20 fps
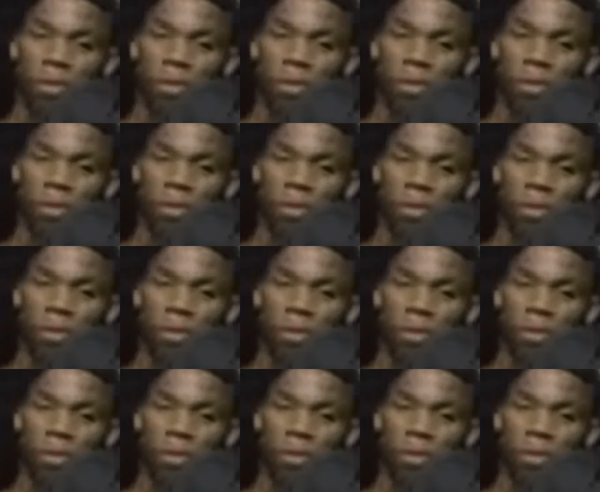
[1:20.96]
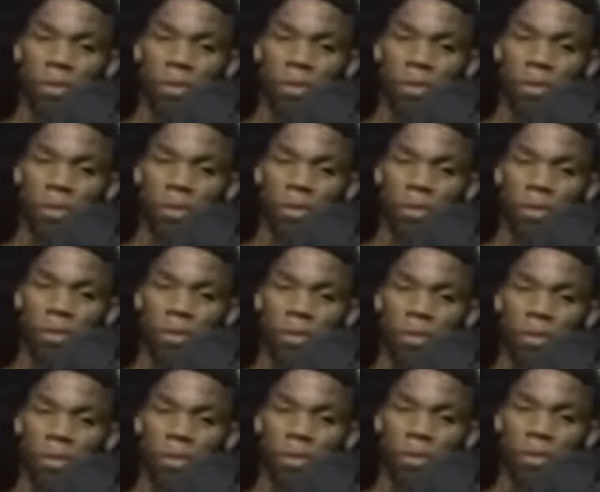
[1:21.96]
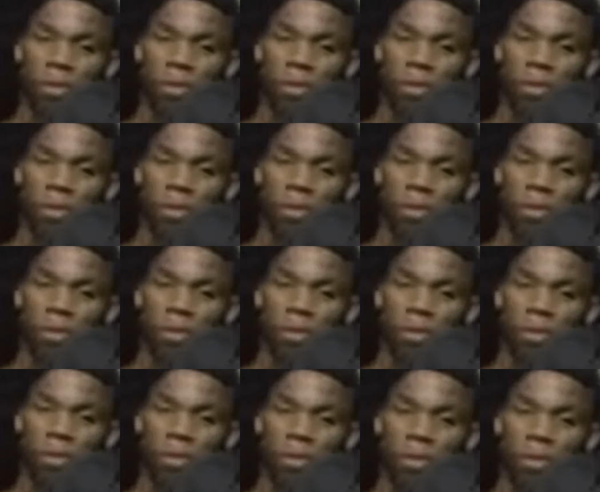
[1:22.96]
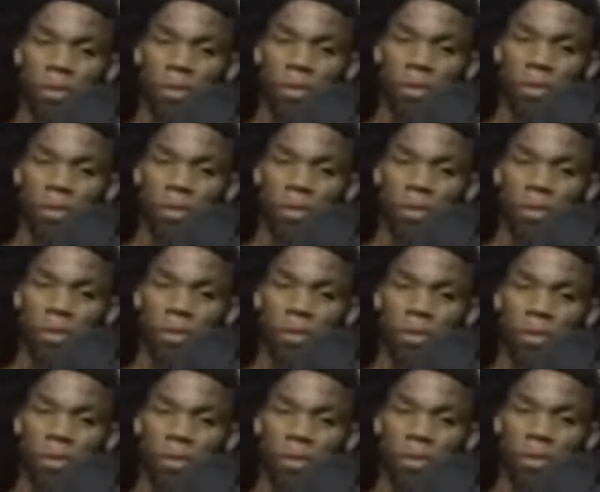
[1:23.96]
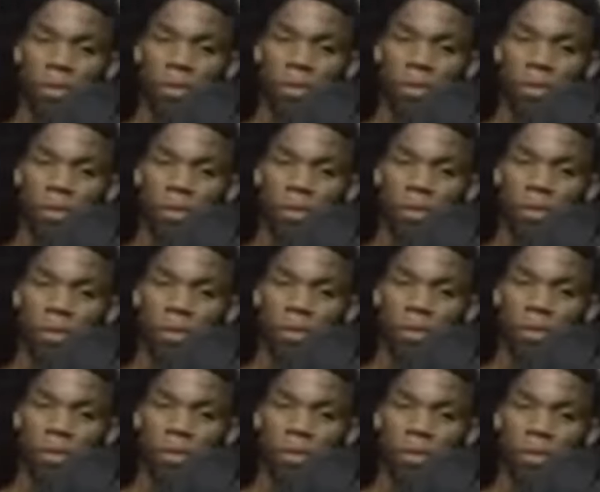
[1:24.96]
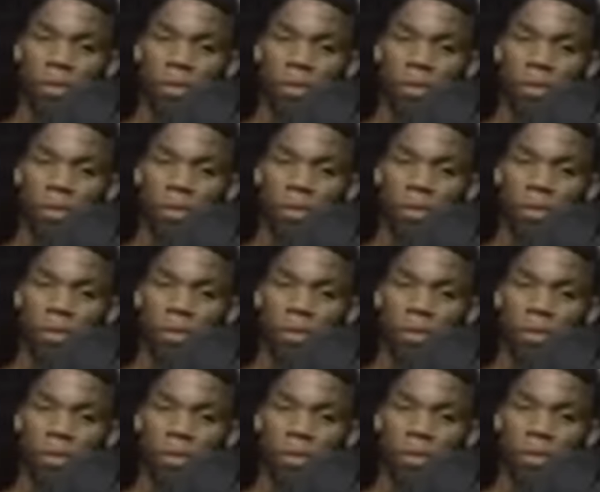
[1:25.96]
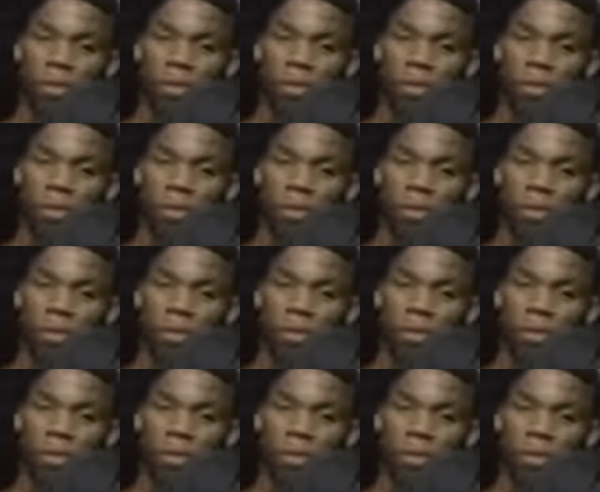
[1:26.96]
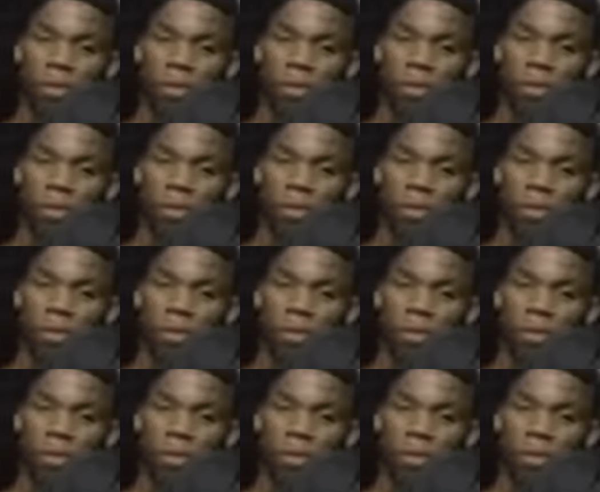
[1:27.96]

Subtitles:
No words are spoken by the person on screen.